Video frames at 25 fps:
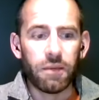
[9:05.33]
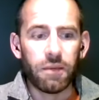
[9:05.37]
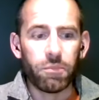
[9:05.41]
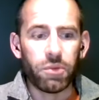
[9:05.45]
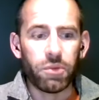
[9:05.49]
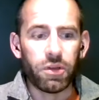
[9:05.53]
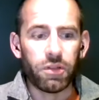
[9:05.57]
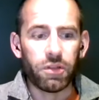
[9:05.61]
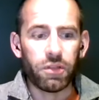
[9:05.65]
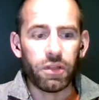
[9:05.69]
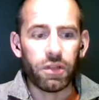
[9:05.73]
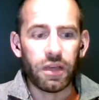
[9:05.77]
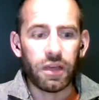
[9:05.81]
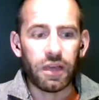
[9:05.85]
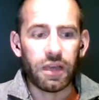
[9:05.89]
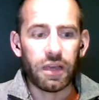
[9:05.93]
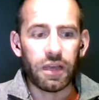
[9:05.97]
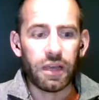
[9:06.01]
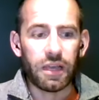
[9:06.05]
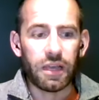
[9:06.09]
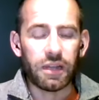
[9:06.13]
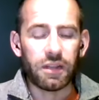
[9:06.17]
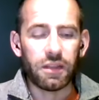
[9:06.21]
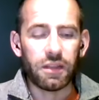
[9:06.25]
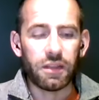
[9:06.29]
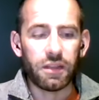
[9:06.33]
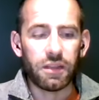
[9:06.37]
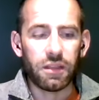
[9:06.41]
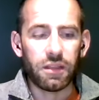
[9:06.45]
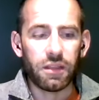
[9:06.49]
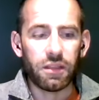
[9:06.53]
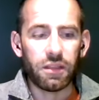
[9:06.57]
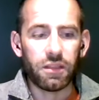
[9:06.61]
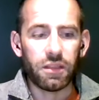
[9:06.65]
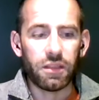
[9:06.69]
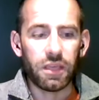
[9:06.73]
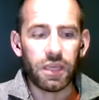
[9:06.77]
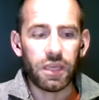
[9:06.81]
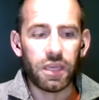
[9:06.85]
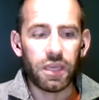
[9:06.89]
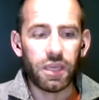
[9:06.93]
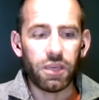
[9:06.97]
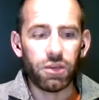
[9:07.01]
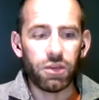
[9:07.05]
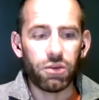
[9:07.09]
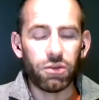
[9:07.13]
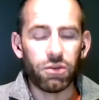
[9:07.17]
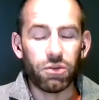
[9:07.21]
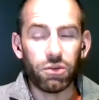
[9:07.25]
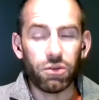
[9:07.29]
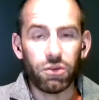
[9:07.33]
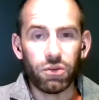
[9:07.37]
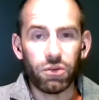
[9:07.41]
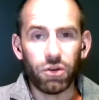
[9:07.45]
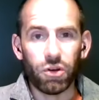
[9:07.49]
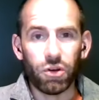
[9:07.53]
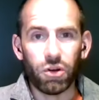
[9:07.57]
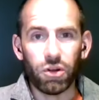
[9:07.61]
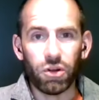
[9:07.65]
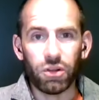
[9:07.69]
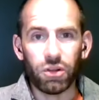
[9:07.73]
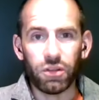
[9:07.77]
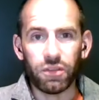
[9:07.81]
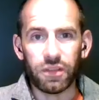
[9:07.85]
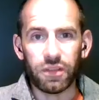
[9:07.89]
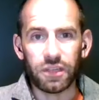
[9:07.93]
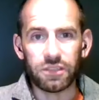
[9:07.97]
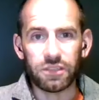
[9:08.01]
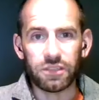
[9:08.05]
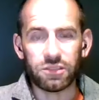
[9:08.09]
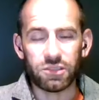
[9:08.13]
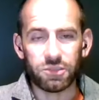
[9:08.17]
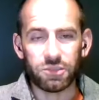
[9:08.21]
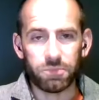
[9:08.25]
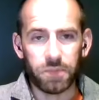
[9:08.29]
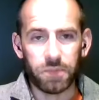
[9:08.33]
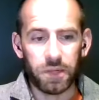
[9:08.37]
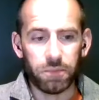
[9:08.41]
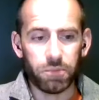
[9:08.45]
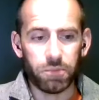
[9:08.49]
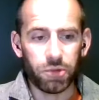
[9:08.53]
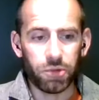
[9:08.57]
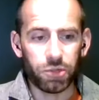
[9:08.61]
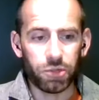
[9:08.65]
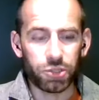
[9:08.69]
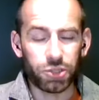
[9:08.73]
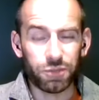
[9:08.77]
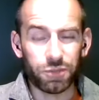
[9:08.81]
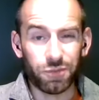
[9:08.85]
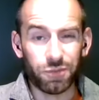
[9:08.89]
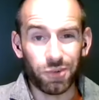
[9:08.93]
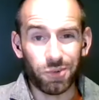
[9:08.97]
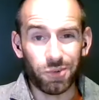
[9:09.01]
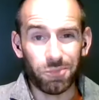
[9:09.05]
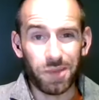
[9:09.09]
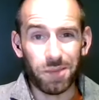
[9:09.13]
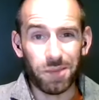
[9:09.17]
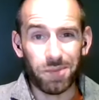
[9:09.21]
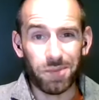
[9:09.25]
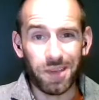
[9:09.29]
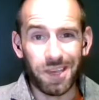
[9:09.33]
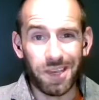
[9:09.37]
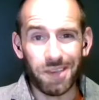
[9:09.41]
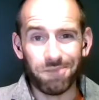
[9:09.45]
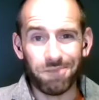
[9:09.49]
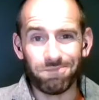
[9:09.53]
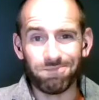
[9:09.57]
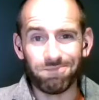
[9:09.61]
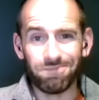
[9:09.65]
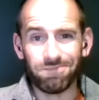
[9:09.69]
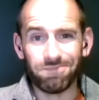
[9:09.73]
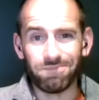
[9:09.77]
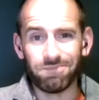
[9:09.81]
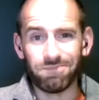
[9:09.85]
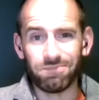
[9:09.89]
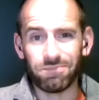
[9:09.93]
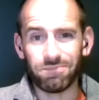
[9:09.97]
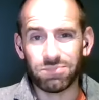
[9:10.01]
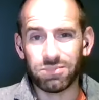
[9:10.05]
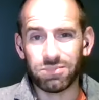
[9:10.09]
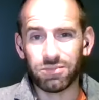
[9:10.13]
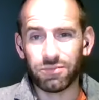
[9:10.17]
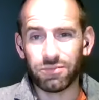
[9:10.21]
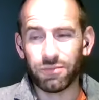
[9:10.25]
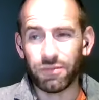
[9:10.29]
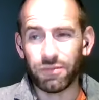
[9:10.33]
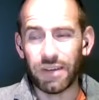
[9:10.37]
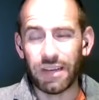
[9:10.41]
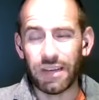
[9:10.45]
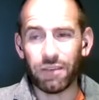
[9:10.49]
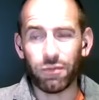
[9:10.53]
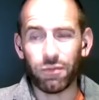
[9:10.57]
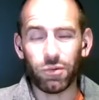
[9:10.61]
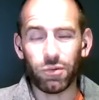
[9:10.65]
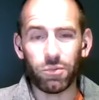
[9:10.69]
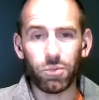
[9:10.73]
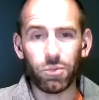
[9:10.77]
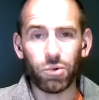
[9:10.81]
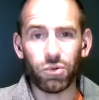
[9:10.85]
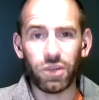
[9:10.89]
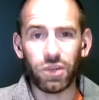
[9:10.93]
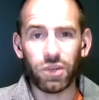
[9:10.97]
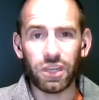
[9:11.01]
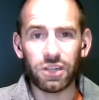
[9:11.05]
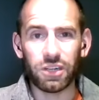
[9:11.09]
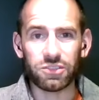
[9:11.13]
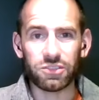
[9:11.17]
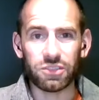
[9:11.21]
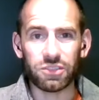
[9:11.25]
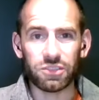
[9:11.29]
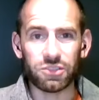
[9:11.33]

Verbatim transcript: But in the EU, all of this has been pushed for maybe 5 or more years.